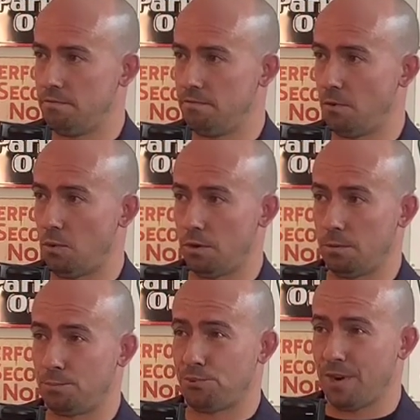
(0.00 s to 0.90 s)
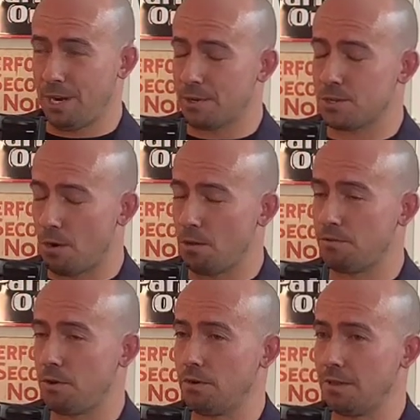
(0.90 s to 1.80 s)
For pretty much all of
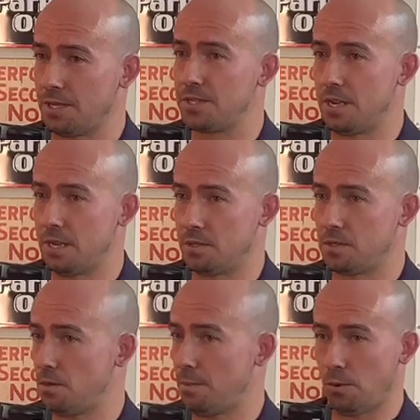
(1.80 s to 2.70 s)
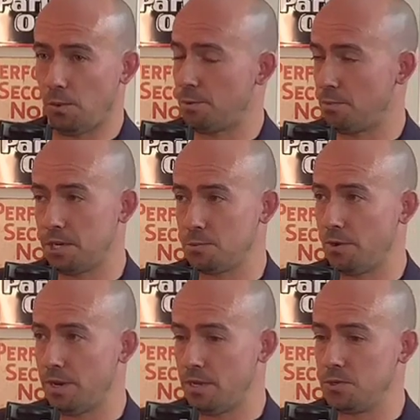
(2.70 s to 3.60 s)
our listings, no matter what the price
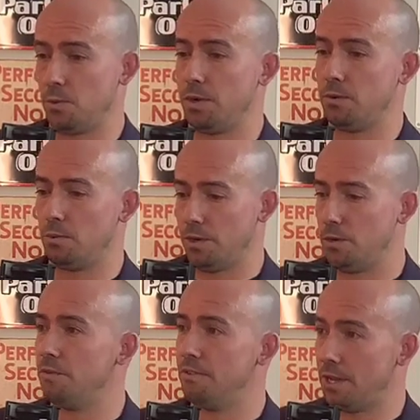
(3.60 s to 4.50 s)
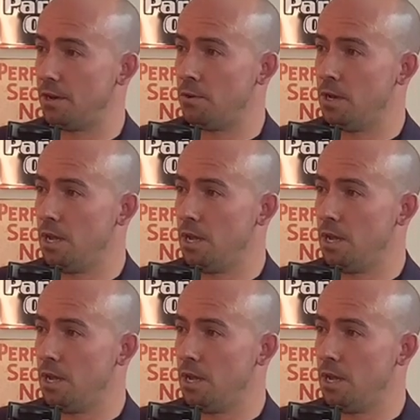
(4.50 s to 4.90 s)
point is, we do a video.